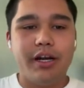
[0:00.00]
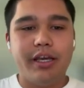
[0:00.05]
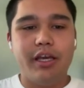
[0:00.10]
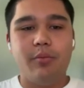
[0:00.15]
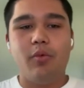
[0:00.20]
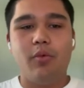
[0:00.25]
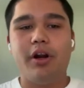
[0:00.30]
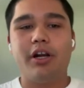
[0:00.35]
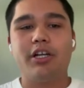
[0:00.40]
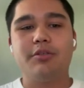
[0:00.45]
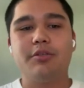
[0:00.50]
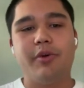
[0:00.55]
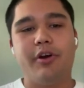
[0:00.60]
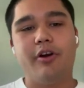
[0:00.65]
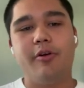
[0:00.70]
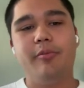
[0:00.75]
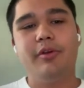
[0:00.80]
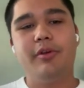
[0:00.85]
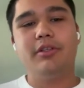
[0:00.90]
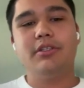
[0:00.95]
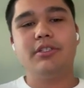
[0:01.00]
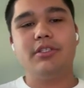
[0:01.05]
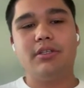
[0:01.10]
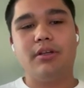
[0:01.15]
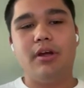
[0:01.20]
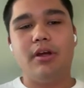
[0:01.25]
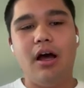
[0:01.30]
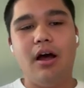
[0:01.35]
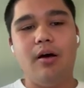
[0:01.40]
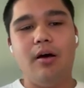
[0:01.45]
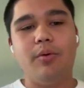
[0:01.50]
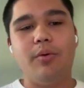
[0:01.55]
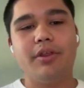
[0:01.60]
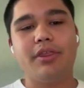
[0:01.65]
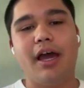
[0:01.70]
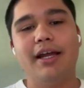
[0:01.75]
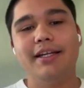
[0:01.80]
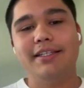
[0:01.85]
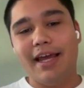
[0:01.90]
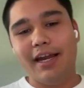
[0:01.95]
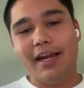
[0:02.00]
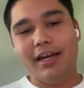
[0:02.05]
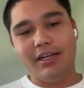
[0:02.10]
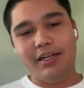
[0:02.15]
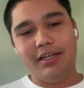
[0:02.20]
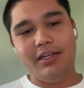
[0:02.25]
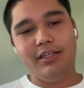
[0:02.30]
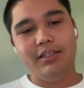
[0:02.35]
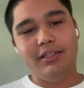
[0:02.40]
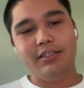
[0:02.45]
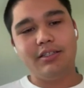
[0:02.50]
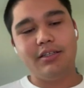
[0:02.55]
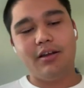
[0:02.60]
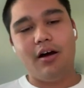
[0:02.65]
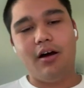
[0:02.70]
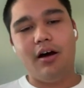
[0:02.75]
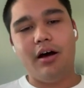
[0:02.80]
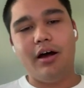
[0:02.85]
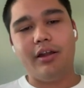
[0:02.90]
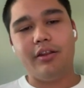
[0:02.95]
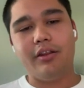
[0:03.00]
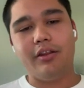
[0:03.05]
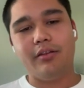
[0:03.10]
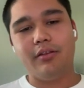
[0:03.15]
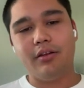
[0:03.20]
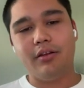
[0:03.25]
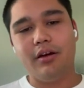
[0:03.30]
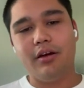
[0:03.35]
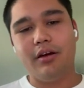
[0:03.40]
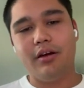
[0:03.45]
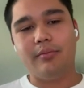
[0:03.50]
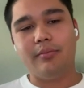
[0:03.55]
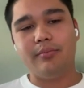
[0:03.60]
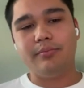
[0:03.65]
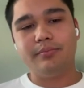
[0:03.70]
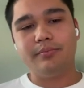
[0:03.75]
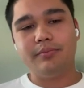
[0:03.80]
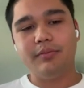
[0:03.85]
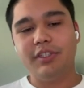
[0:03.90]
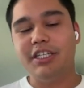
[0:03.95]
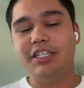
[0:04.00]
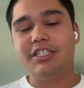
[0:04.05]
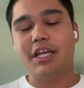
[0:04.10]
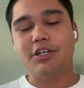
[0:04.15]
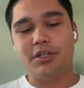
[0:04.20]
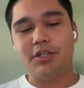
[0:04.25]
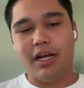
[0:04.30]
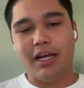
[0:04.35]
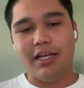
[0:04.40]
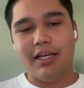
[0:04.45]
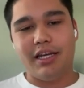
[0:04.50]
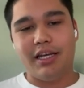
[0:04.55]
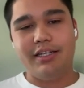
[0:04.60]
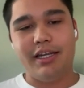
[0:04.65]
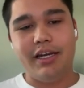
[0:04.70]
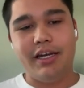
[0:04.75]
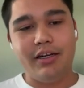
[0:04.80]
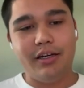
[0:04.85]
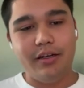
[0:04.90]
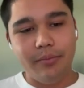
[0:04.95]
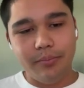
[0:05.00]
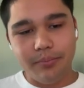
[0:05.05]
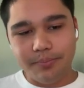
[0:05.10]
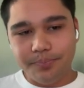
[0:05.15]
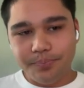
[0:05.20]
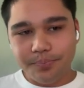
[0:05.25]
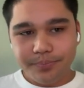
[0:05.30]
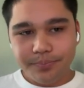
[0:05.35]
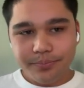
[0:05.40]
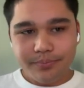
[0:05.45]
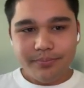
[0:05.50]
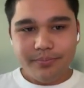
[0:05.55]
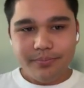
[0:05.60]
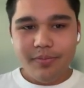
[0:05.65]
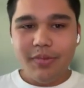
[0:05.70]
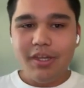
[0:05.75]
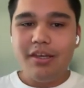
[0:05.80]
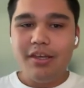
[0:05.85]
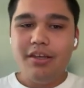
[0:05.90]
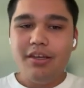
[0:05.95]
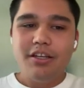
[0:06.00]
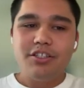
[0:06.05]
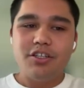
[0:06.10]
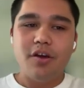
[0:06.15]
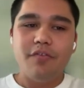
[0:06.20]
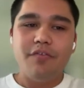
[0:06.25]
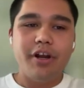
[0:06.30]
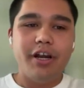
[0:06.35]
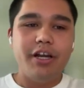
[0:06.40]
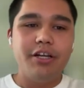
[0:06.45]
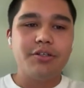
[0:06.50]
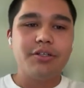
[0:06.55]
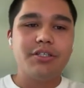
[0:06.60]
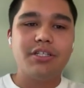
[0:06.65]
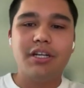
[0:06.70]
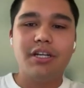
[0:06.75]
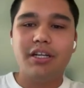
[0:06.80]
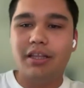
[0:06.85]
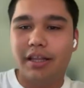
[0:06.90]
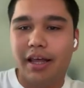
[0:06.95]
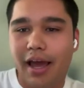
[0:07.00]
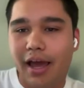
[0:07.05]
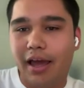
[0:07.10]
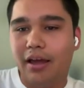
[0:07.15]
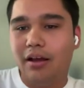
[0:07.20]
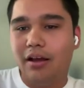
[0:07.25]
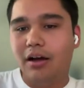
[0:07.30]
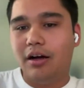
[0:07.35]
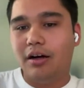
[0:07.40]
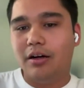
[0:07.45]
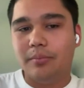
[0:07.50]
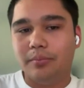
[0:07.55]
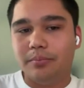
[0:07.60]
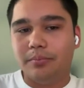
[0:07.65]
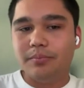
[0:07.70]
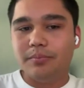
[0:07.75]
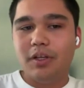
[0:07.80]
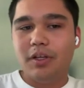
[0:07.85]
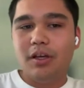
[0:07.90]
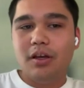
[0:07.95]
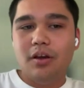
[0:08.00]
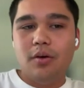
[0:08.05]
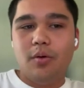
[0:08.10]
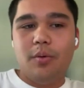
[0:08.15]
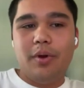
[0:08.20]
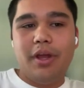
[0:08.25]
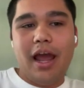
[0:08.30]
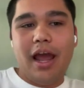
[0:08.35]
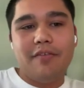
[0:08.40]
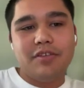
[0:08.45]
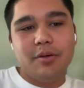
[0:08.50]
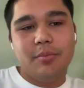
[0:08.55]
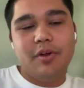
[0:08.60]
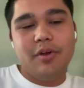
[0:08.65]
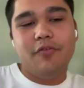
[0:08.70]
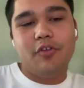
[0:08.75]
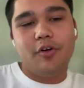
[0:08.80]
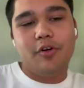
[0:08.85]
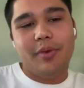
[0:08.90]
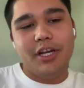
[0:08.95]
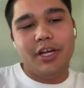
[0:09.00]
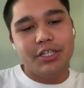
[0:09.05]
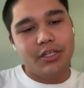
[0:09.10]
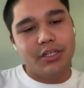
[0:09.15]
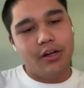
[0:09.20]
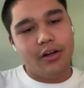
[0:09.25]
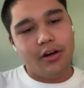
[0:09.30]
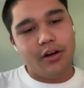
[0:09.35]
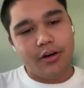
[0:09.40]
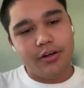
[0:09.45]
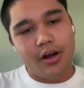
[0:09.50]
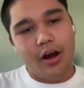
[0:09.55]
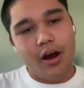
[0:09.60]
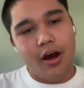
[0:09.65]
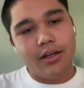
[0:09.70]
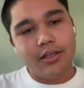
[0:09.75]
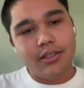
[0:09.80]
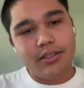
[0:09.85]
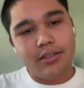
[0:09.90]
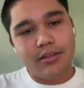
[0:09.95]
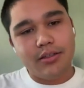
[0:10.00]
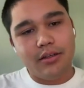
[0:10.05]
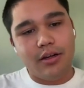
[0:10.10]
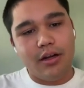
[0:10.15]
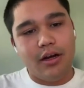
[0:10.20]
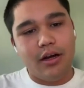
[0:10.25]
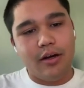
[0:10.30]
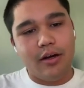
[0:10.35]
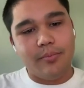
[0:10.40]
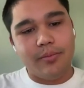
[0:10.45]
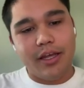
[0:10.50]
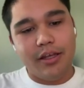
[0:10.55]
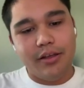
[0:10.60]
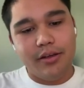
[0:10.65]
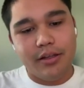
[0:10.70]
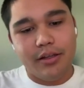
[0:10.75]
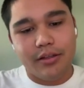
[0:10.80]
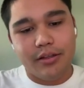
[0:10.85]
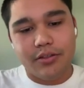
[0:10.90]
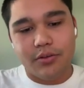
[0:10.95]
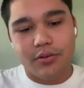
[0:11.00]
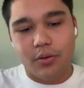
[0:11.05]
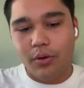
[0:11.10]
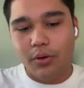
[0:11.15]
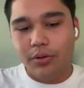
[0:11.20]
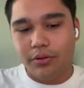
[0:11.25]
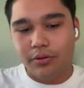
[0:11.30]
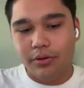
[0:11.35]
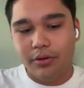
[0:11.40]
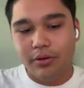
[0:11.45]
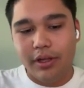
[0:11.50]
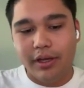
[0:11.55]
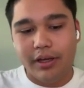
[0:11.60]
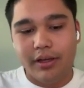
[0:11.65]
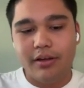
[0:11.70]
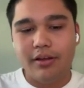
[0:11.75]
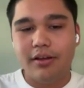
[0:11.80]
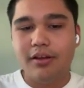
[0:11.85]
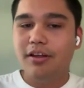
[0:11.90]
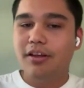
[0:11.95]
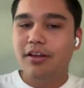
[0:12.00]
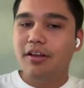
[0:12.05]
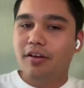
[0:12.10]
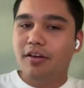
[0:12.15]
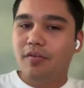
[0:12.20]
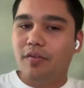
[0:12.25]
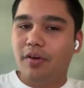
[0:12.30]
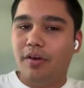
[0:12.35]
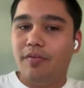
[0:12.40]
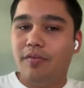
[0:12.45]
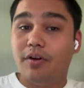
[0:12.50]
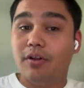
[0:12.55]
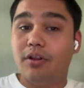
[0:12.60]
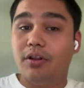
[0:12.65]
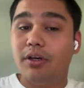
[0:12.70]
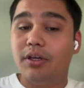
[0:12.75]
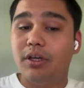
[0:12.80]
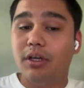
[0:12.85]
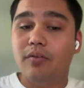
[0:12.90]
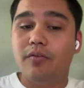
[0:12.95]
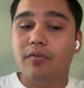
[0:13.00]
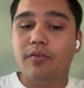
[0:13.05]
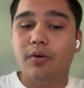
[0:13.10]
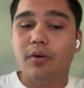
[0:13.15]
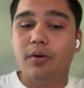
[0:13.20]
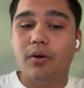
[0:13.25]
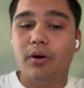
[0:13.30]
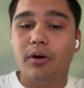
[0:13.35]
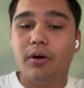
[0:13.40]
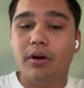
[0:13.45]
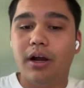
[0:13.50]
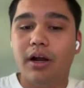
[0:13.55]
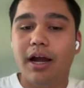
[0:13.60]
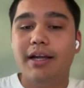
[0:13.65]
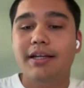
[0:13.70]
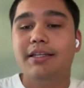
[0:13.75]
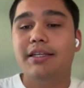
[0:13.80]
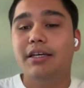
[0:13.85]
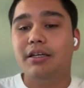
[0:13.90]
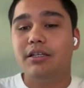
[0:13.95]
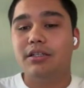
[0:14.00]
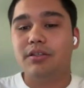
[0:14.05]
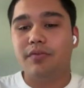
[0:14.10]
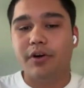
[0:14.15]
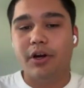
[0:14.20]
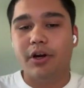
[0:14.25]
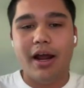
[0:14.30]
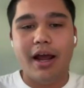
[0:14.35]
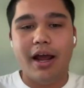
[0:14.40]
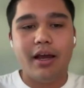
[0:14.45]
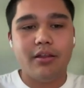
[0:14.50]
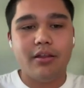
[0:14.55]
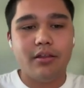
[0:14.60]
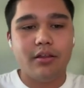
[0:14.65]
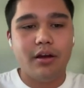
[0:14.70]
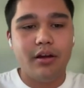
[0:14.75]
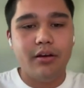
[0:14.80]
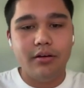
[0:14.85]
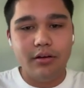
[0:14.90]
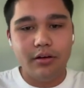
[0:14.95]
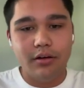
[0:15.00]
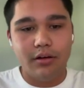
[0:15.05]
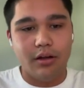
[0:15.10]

to get more experiments with identities on decentralized identity. So if you're interested in that, we have some information on our docs that you can scroll through. Like if you're looking for ideas for your hackathon,